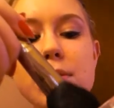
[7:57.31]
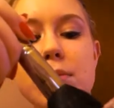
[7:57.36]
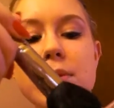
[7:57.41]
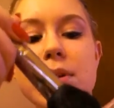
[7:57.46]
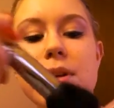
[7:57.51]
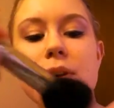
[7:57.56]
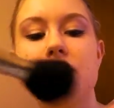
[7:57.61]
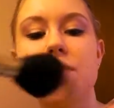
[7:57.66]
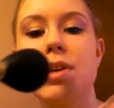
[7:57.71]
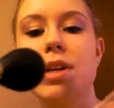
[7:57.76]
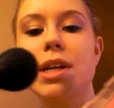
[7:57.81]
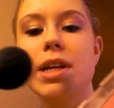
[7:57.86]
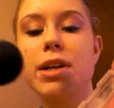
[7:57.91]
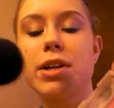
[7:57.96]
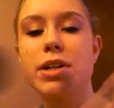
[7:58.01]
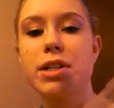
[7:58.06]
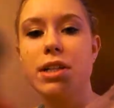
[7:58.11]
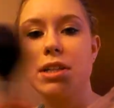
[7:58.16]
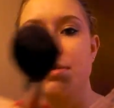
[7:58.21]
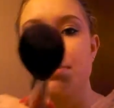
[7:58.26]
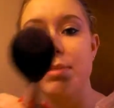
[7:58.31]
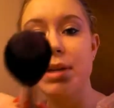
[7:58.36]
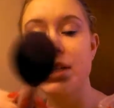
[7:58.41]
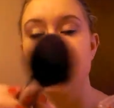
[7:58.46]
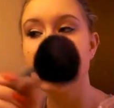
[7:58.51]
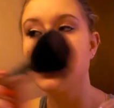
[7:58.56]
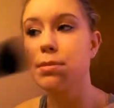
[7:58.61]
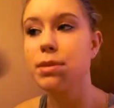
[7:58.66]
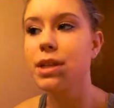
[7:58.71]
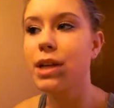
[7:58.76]
3 over here and just
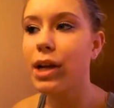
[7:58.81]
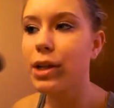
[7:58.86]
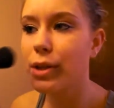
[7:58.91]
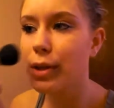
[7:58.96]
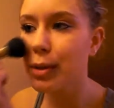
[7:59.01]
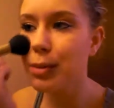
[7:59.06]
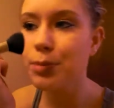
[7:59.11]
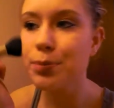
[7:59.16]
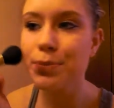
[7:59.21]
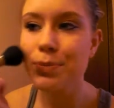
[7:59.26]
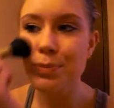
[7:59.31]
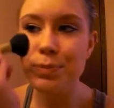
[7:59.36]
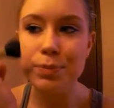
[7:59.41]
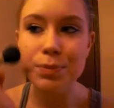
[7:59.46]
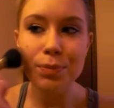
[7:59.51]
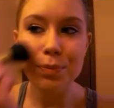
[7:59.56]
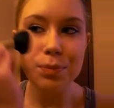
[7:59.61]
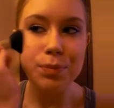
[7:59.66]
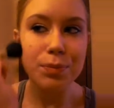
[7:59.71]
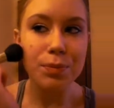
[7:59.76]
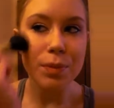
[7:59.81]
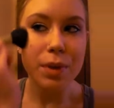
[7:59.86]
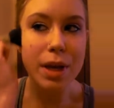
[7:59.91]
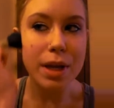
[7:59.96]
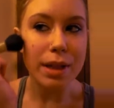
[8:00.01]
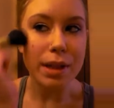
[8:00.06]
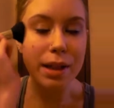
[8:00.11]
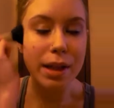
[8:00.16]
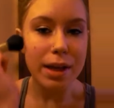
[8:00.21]
mix them together and